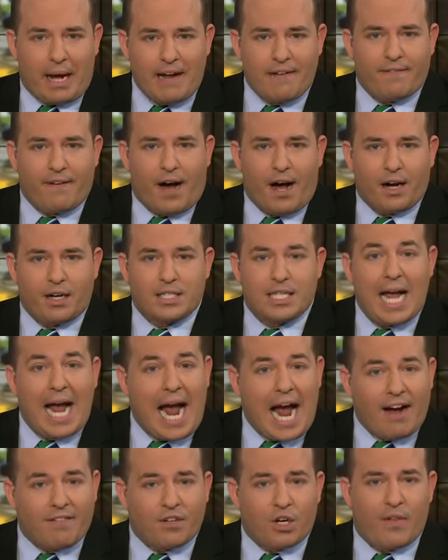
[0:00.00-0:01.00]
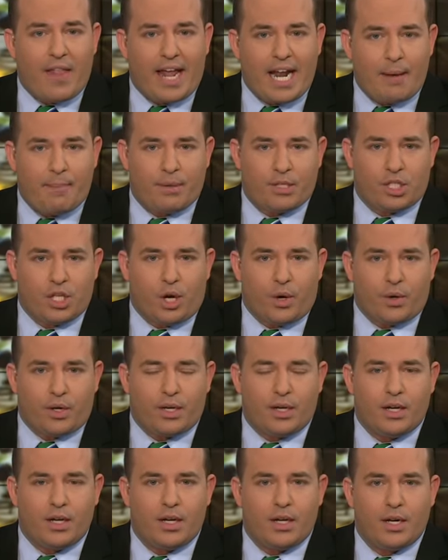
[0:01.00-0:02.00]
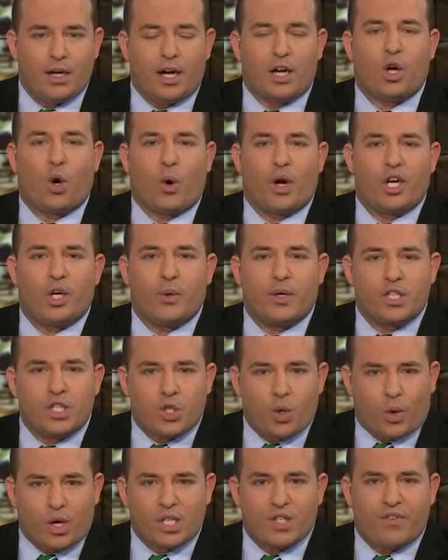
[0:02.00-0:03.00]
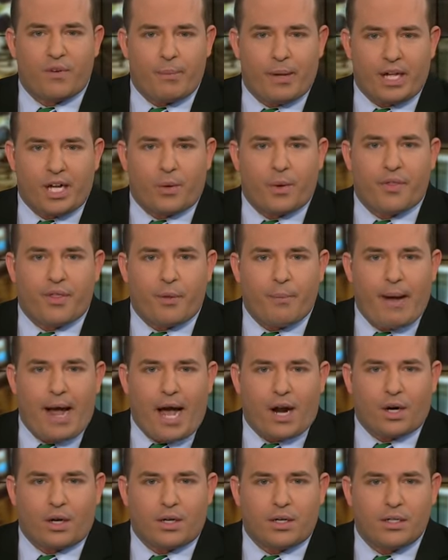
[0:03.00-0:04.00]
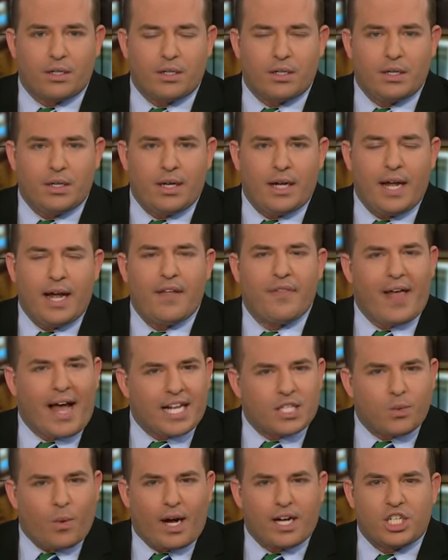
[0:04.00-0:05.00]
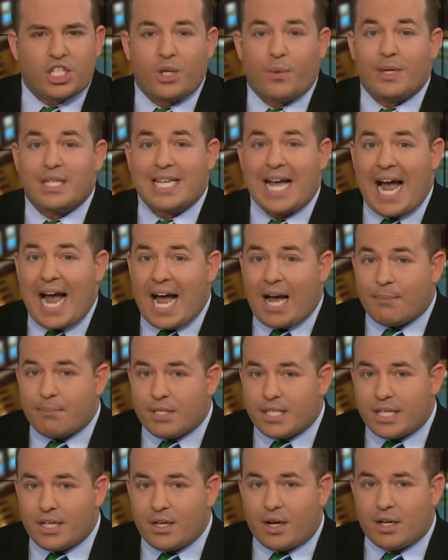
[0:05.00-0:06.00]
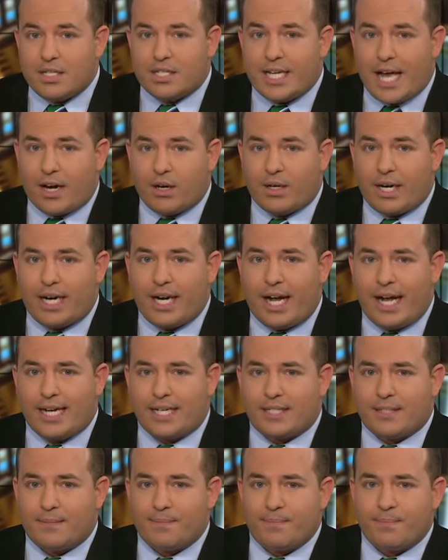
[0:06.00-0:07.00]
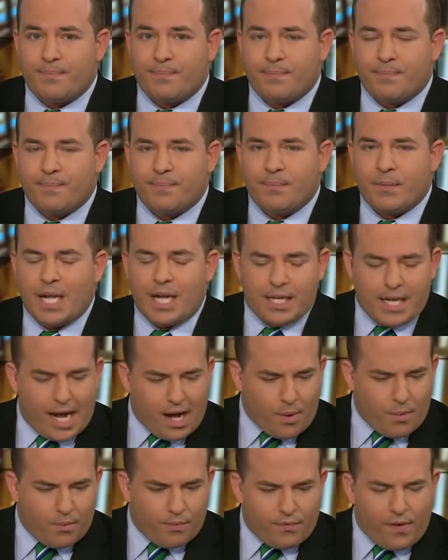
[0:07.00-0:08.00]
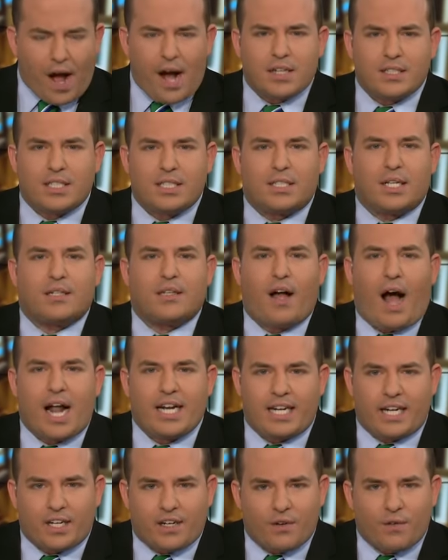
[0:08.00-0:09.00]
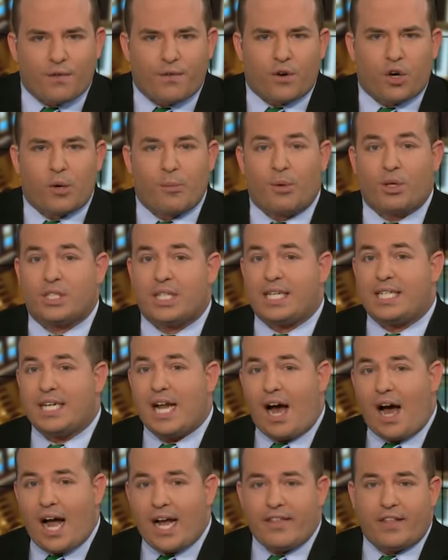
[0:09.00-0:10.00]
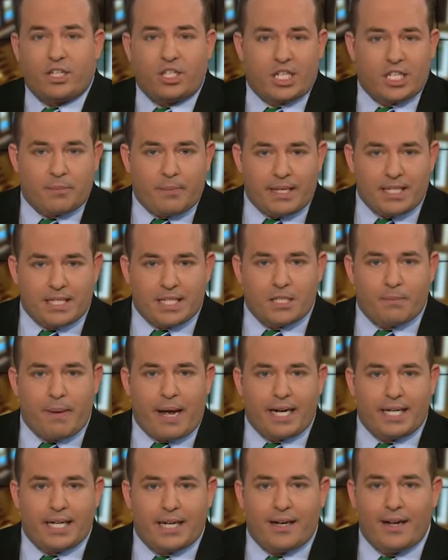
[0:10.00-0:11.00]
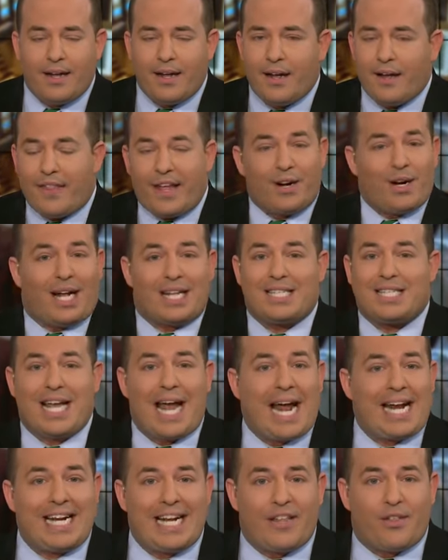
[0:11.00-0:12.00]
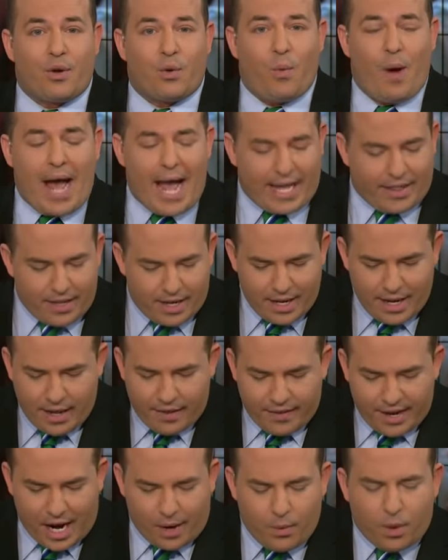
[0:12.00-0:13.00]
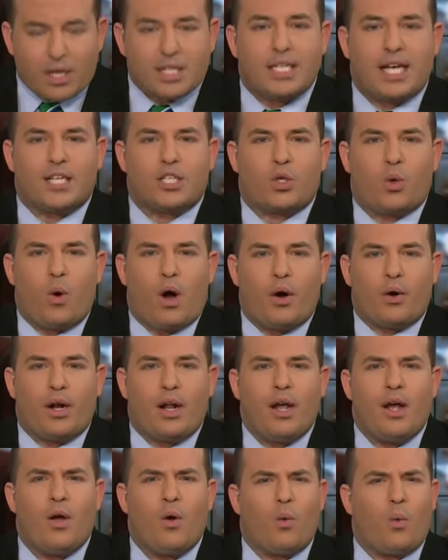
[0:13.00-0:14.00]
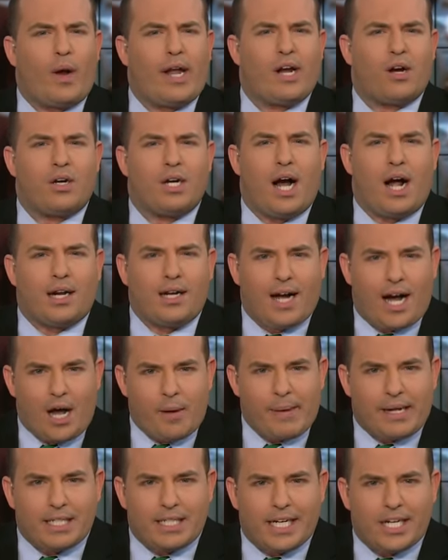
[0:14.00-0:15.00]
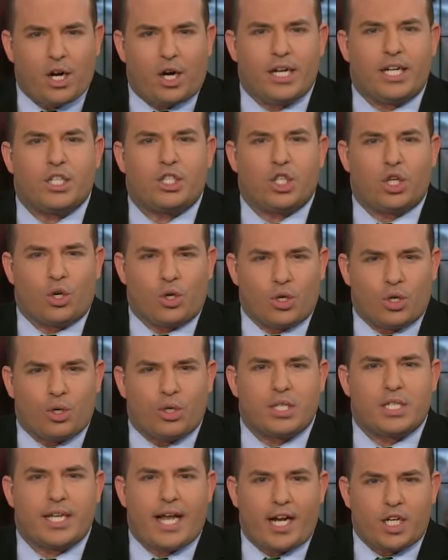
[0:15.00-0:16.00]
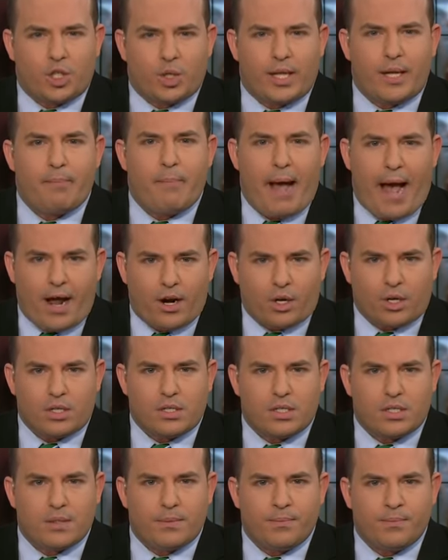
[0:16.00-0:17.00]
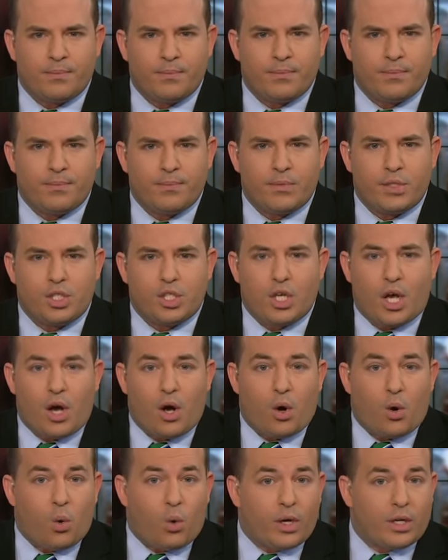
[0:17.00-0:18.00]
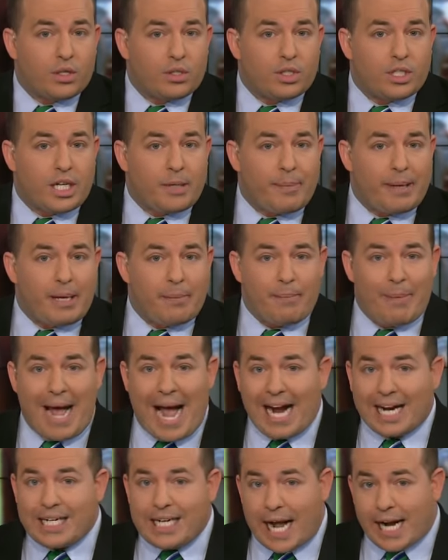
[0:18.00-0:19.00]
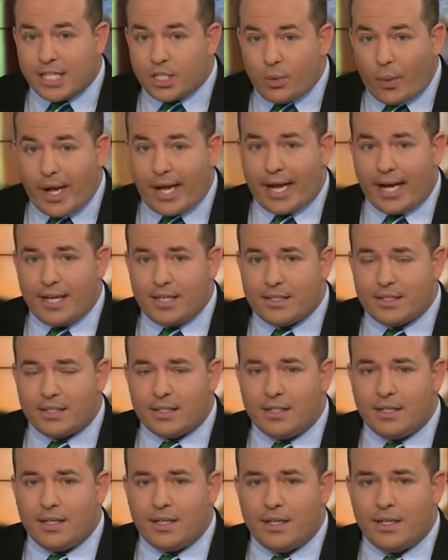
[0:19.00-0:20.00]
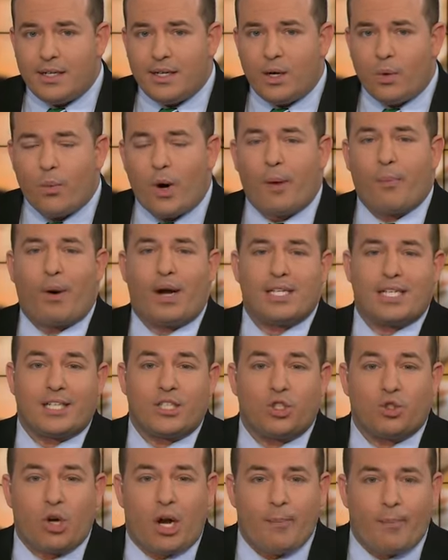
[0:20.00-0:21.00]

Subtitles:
by Fox after that episode, according to a source familiar with the matter. That's why she was absent on Saturday night. Now, Fox is declining to confirm or deny that she's been suspended. They're not saying either way. The network says, quote, "We are not commenting on internal scheduling matters." So will she be back next weekend? Well, President